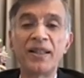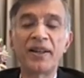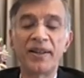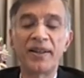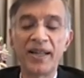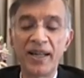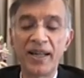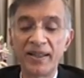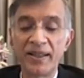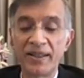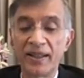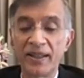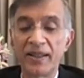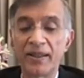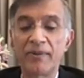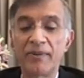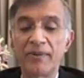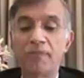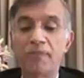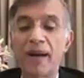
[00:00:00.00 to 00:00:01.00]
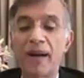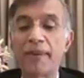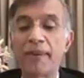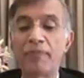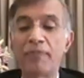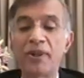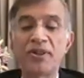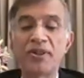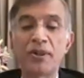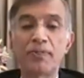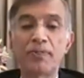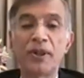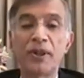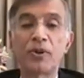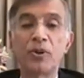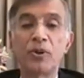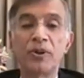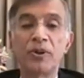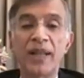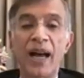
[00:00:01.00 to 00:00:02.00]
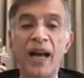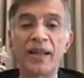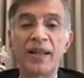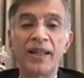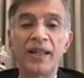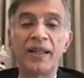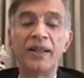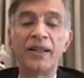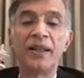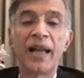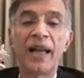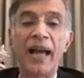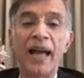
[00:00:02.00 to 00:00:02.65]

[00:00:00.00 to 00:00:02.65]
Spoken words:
created by Principal Kundani